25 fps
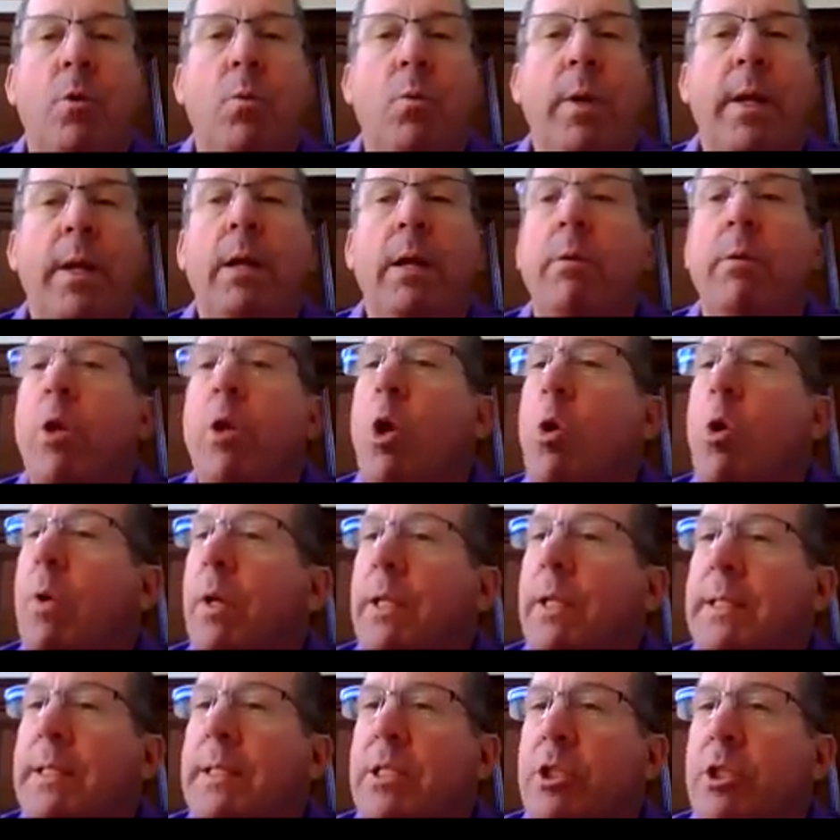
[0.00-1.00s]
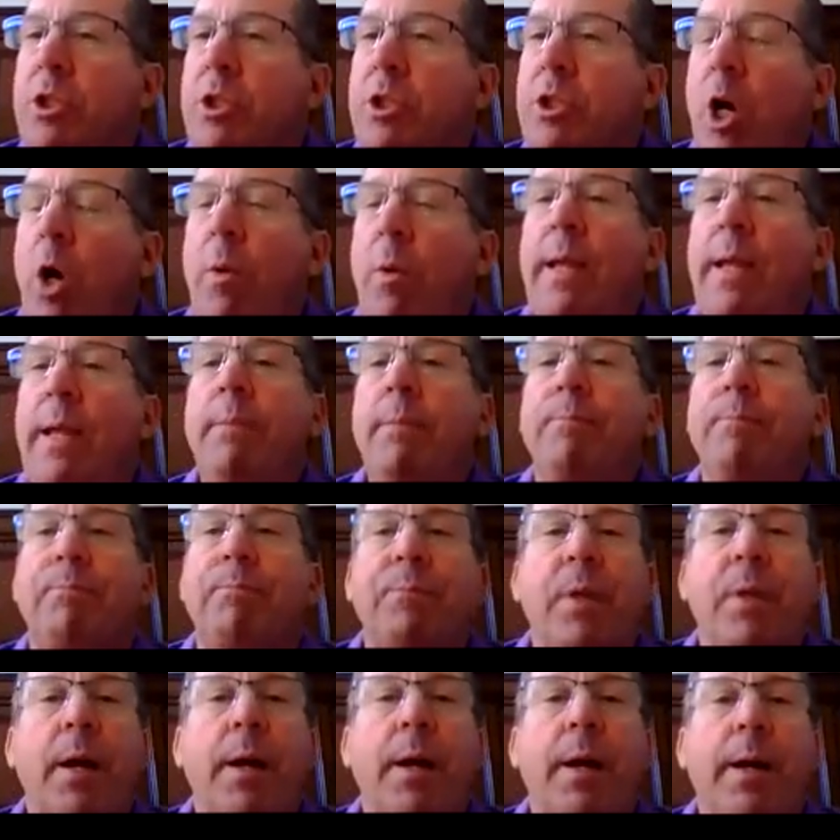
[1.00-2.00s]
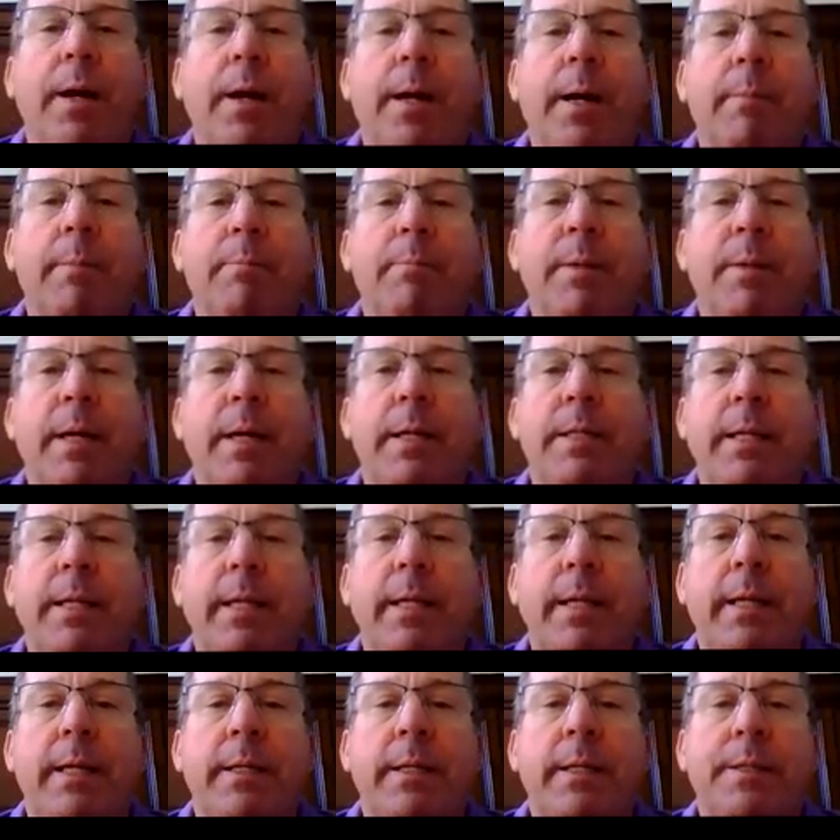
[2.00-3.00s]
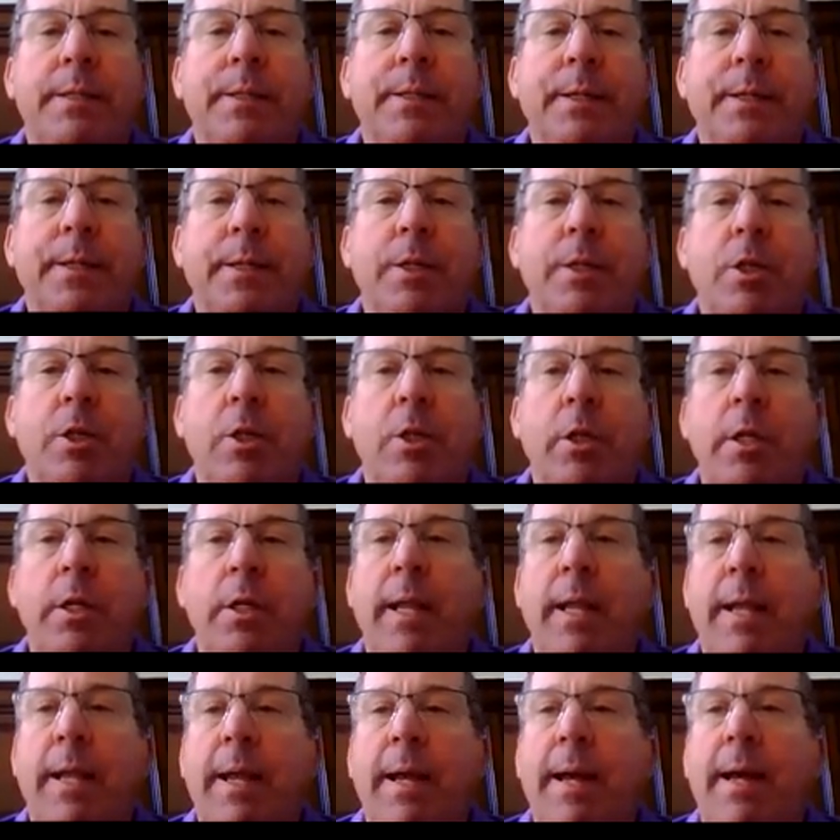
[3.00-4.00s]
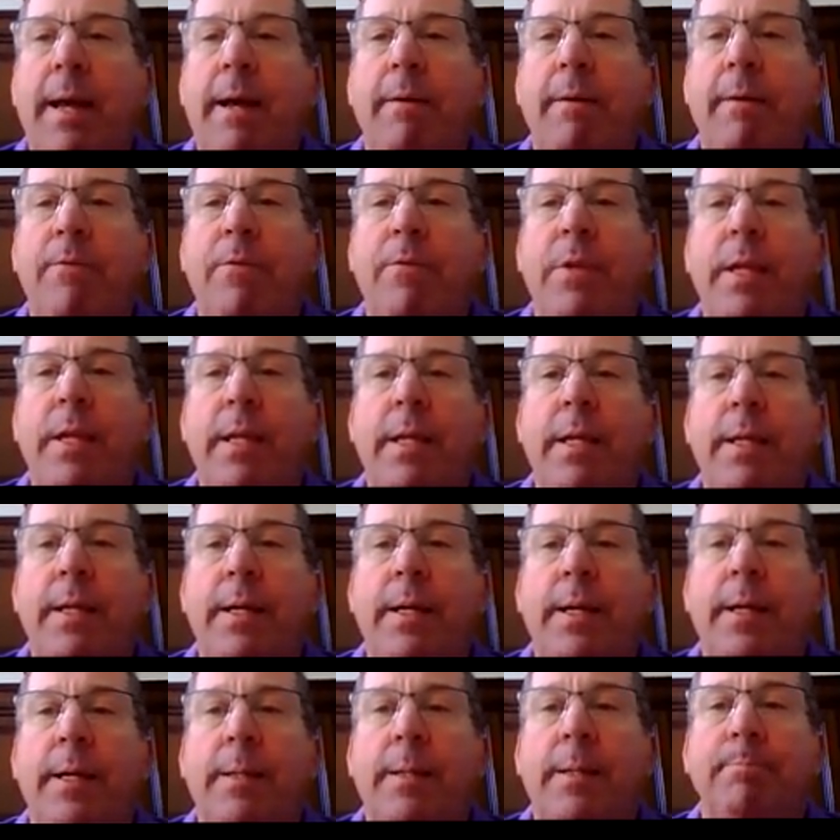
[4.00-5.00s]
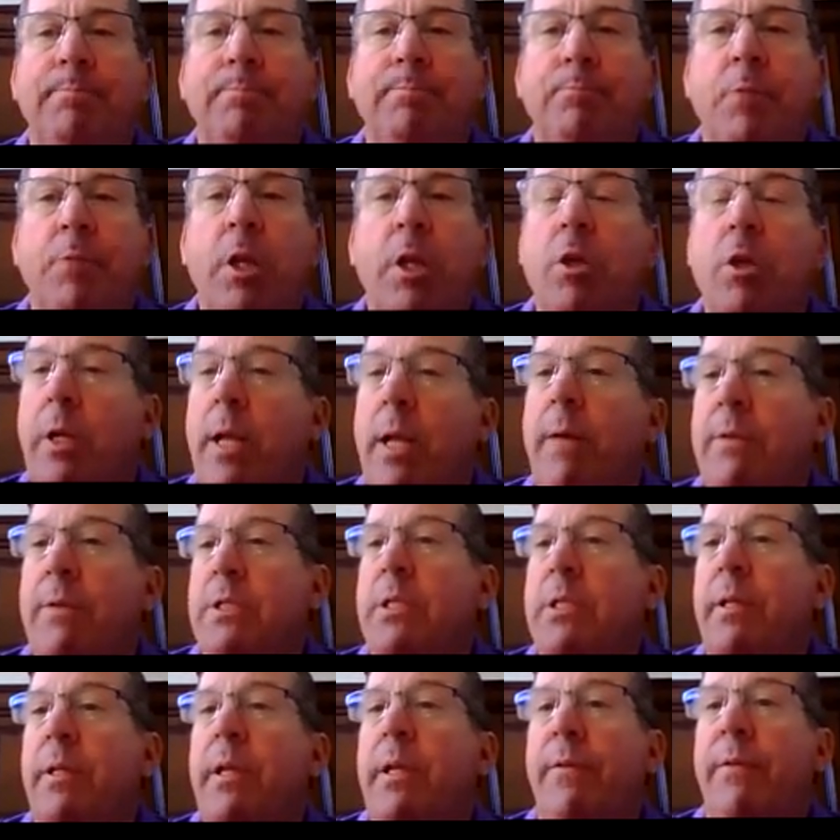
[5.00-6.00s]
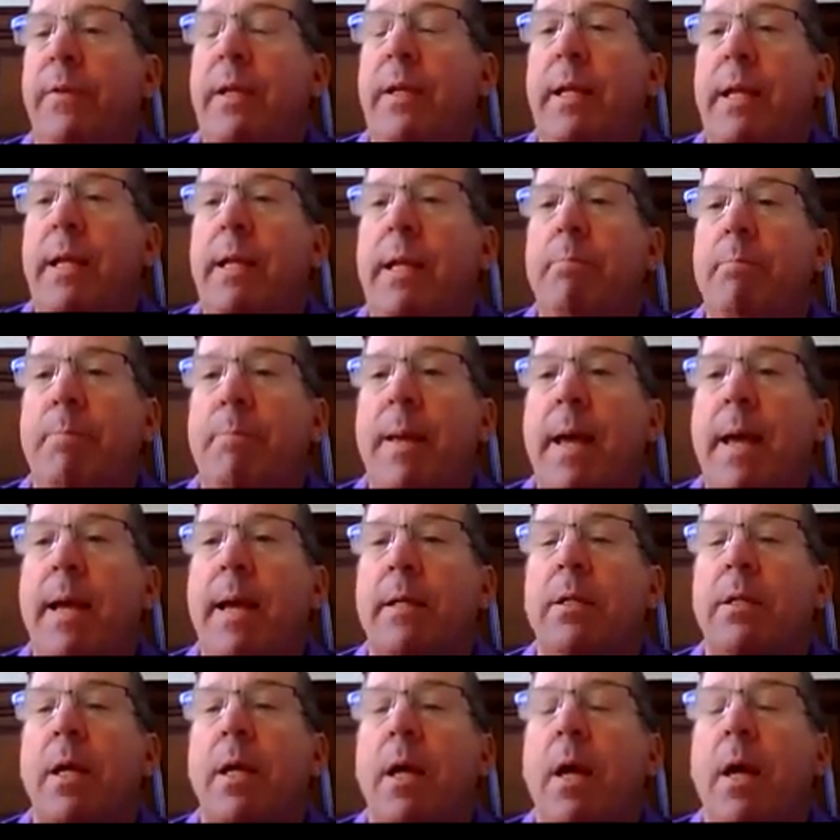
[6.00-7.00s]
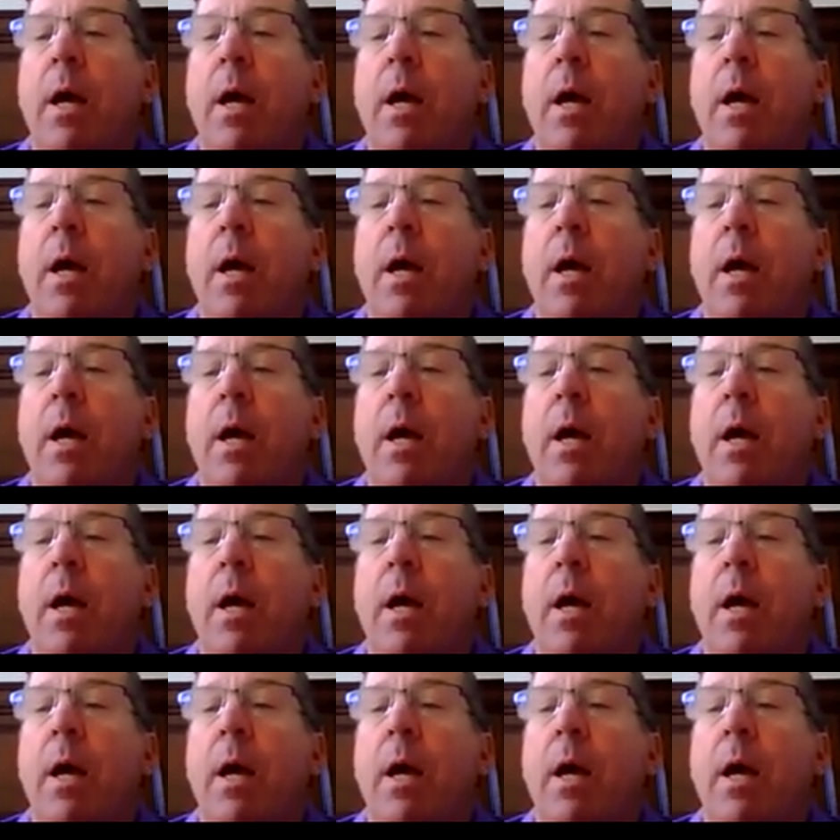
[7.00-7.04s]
We don't know where this is going, but it could have a significant impact